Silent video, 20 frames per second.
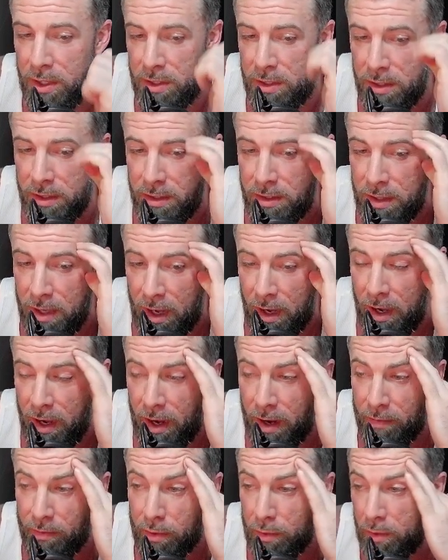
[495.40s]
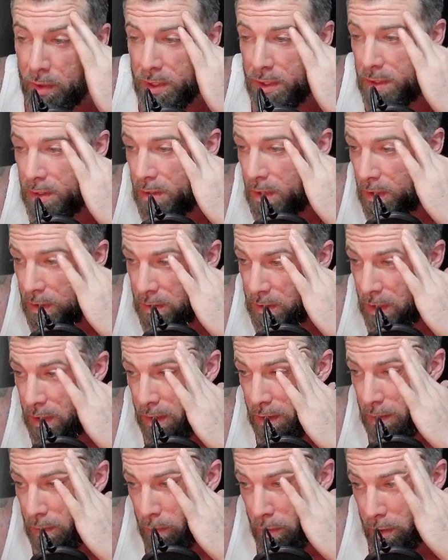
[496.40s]
is not everyone's done
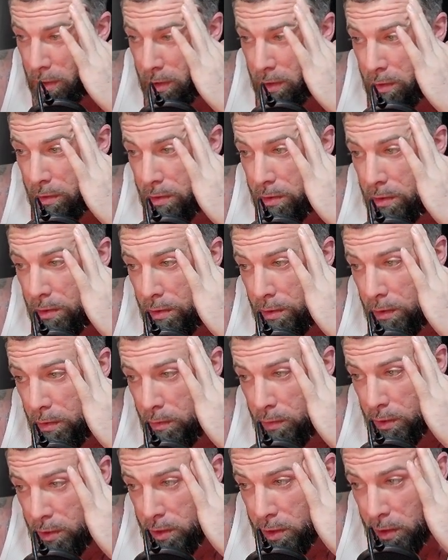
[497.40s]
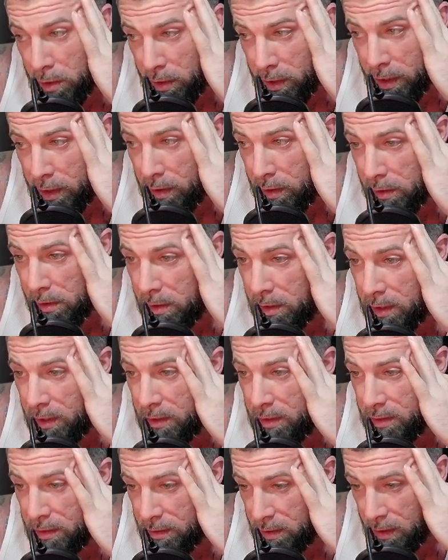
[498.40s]
yet. We're going to return here and clean
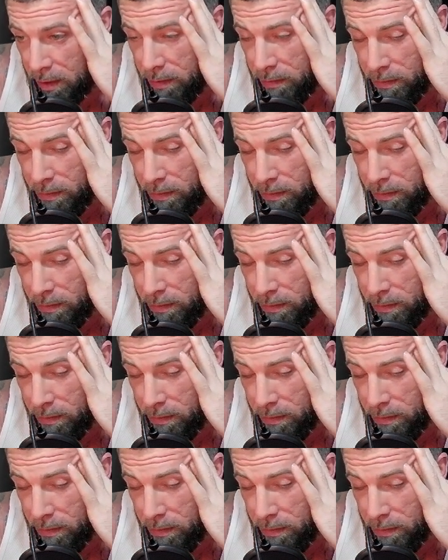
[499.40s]
this up.